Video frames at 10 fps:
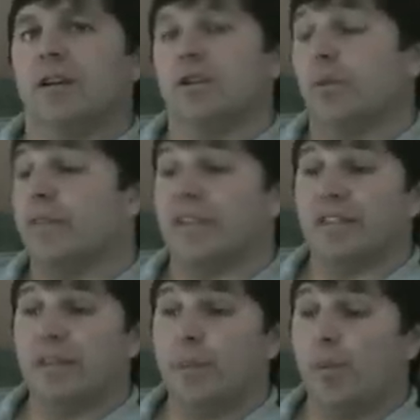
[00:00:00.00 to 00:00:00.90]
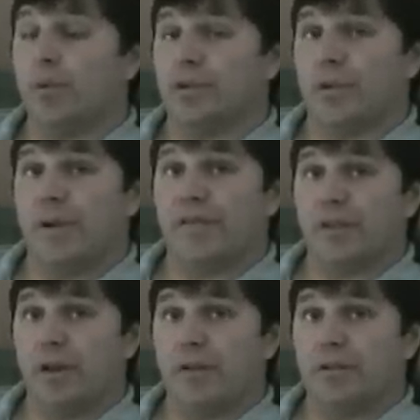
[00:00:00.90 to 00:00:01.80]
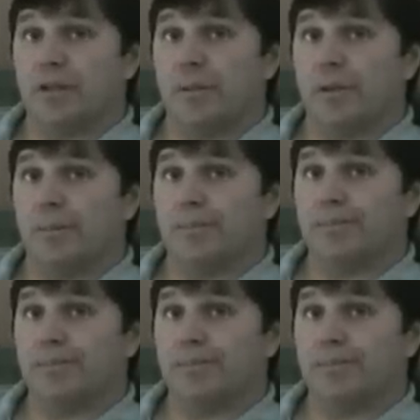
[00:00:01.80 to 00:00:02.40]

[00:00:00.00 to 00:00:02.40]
So we've got the Demon Wars graphic novels coming.